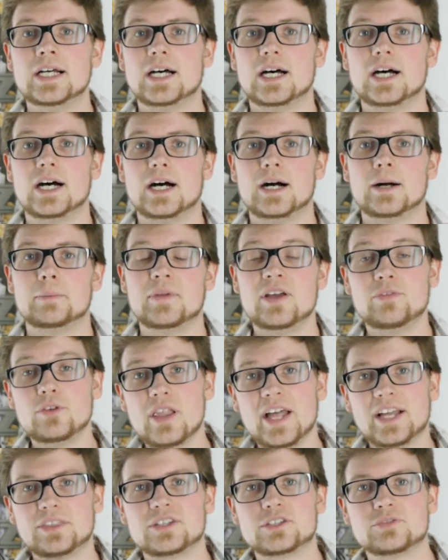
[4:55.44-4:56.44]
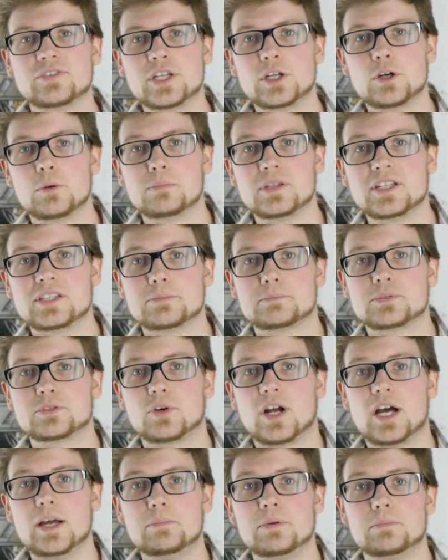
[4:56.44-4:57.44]
If you like this video, please
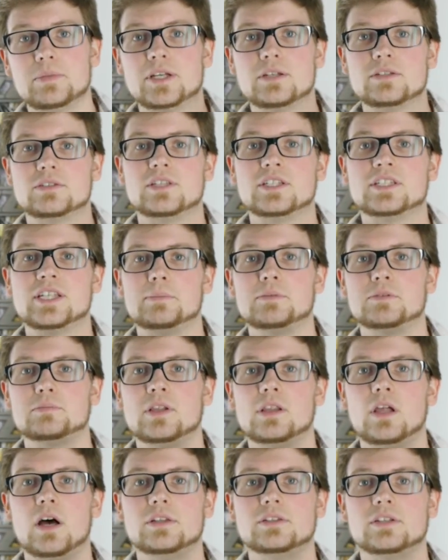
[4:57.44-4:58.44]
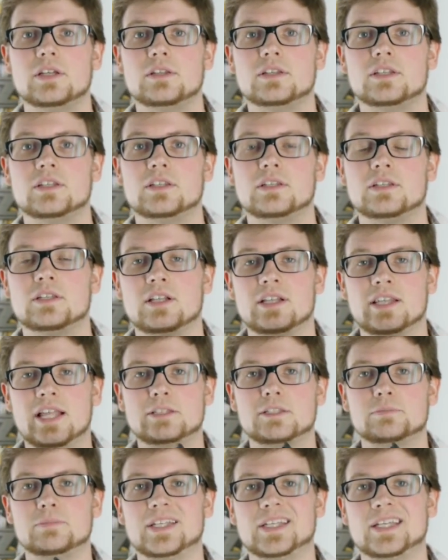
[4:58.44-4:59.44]
subscribe because this helps me a lot and
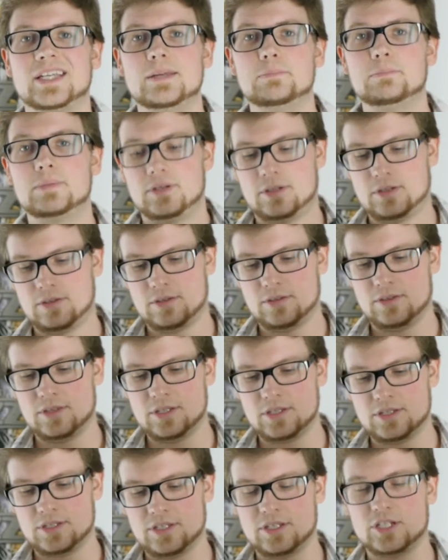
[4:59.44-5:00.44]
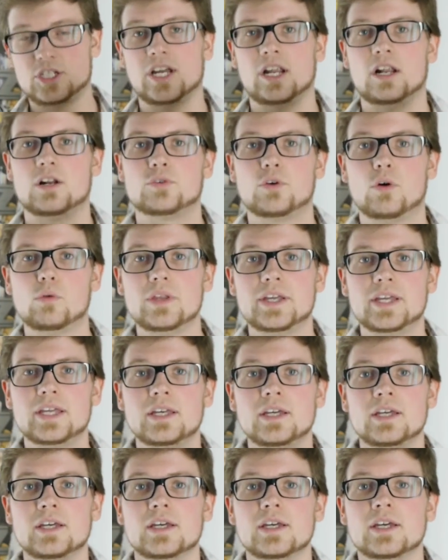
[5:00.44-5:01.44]
lets me keep this channel rolling.
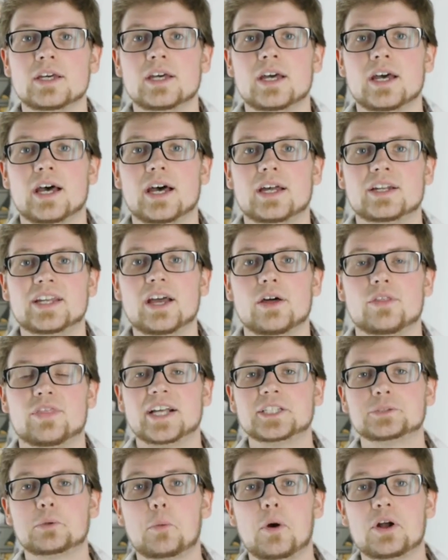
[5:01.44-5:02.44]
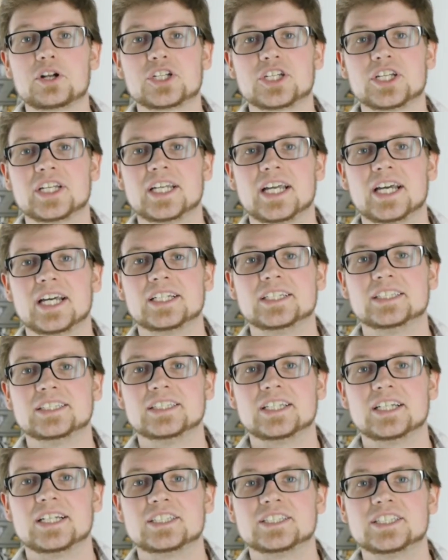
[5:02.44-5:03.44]
And yeah, for watching,
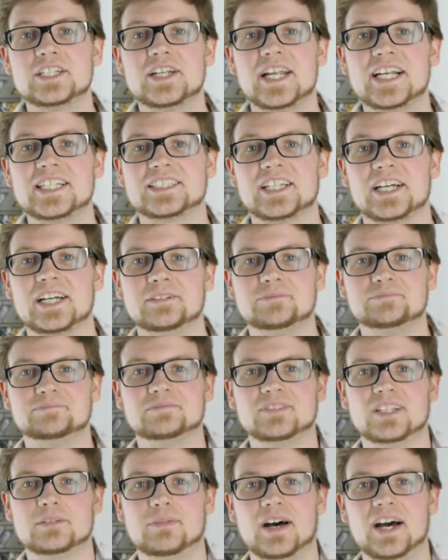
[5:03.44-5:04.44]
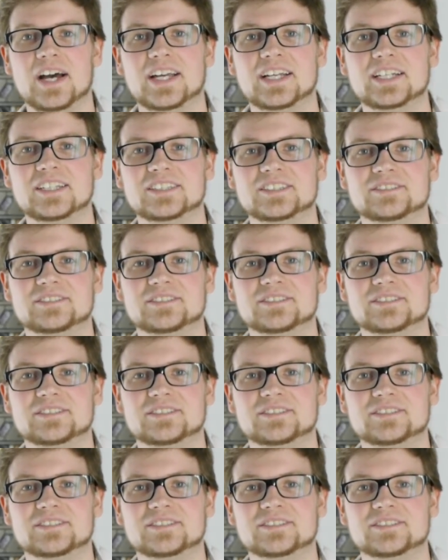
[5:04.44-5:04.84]
and see you next time. Bye.